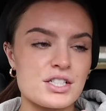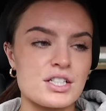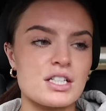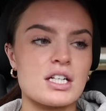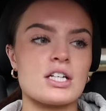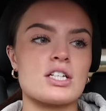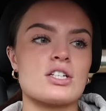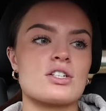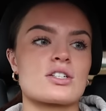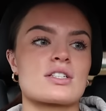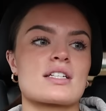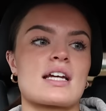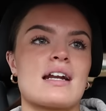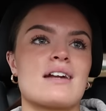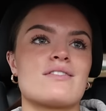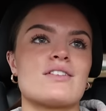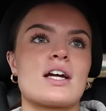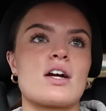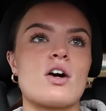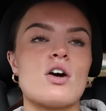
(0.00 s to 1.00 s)
You know, you just kind
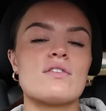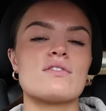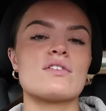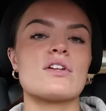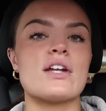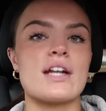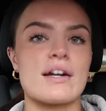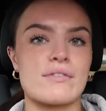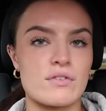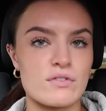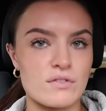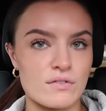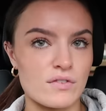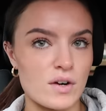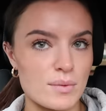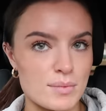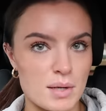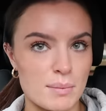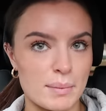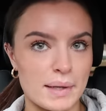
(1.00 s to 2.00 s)
of like offload everything
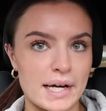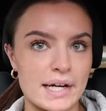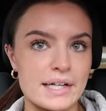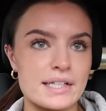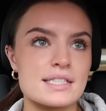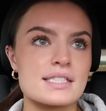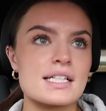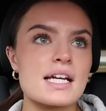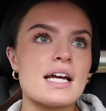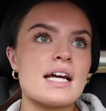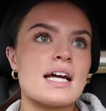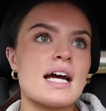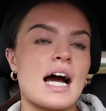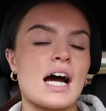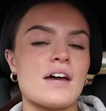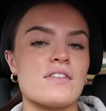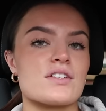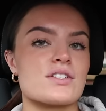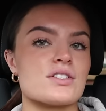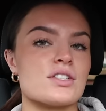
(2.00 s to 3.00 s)
from your mind,
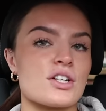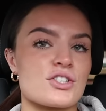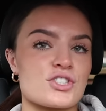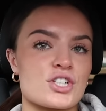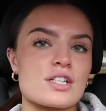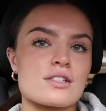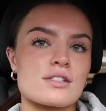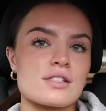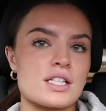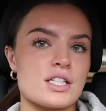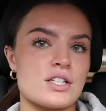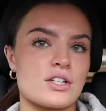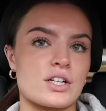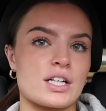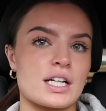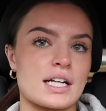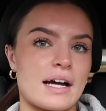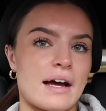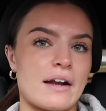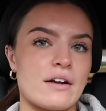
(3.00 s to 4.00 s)
and there's no chance that you're
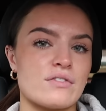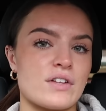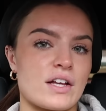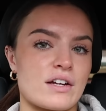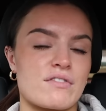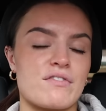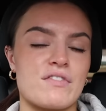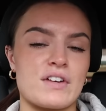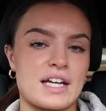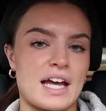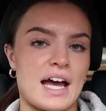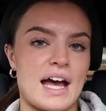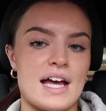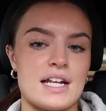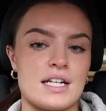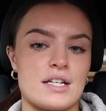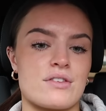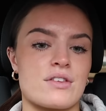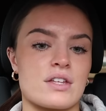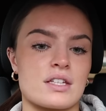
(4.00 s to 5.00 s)
going to kind of like forget
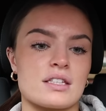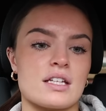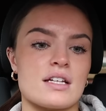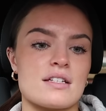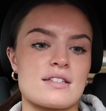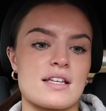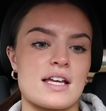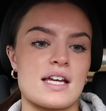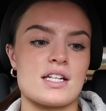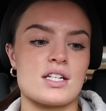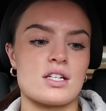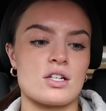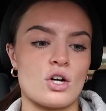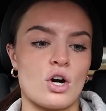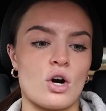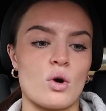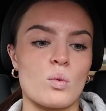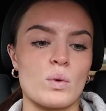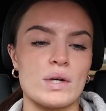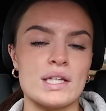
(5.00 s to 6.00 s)
anything that's in
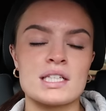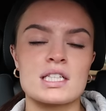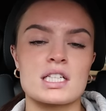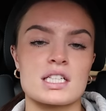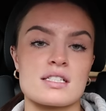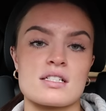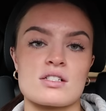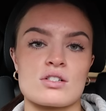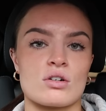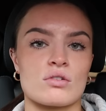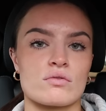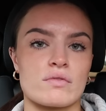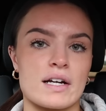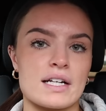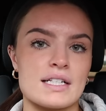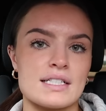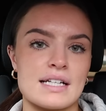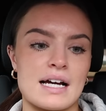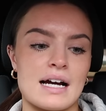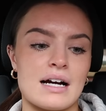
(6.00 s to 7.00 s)
your week, because it's all
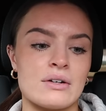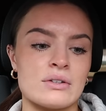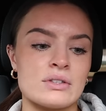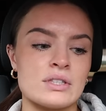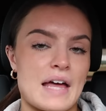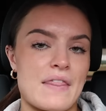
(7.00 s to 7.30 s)
written down.